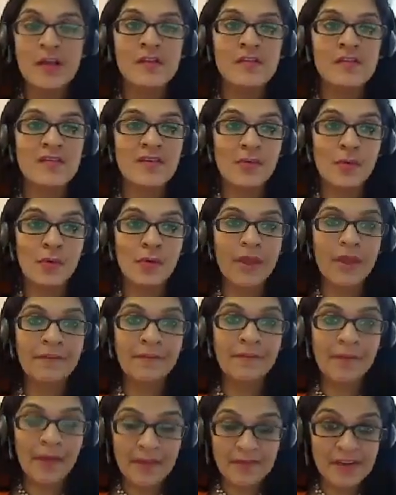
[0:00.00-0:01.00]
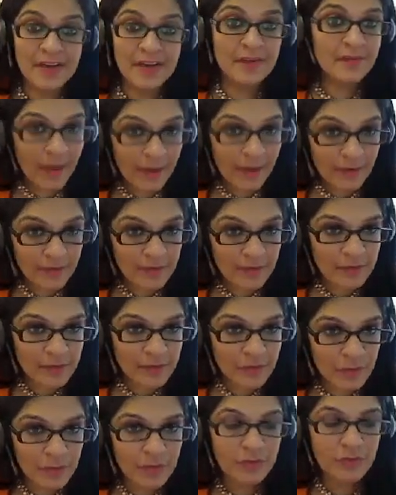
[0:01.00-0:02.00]
So if as an international
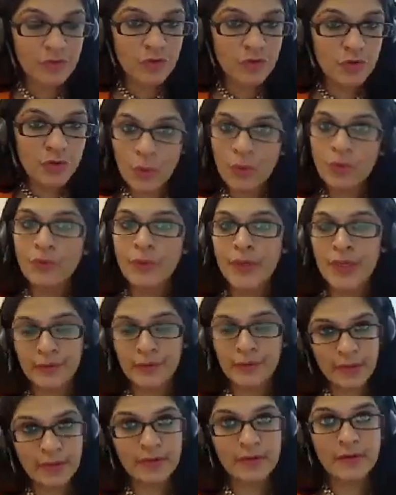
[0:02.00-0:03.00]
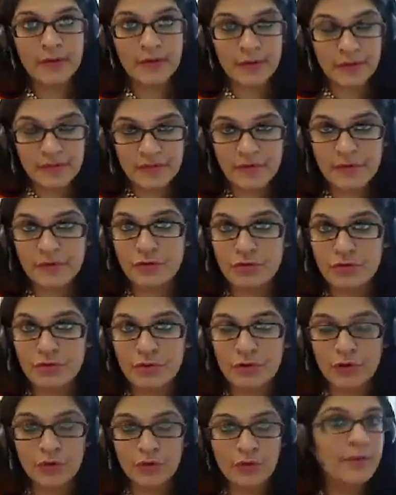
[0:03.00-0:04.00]
student you go to an accredited
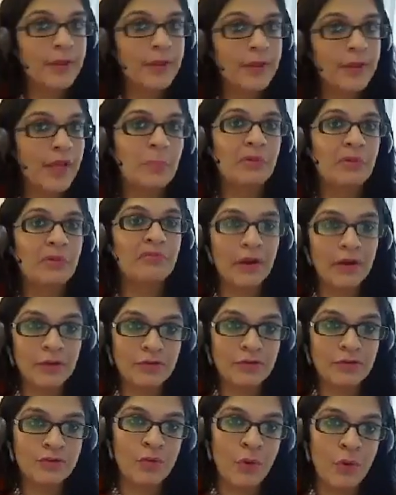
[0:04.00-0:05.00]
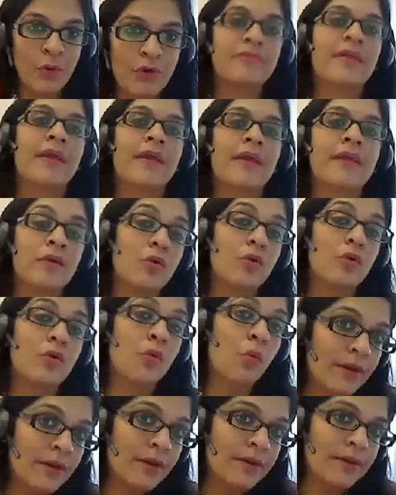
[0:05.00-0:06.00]
institution, you can be very sure of getting
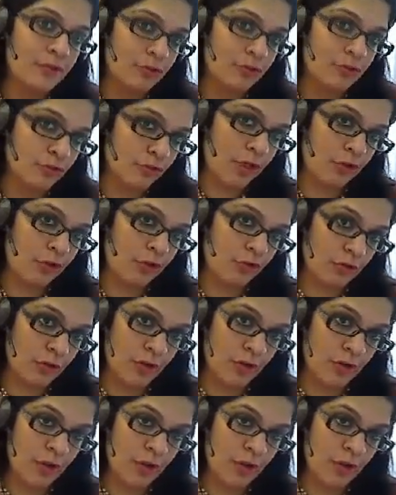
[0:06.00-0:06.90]
quality education.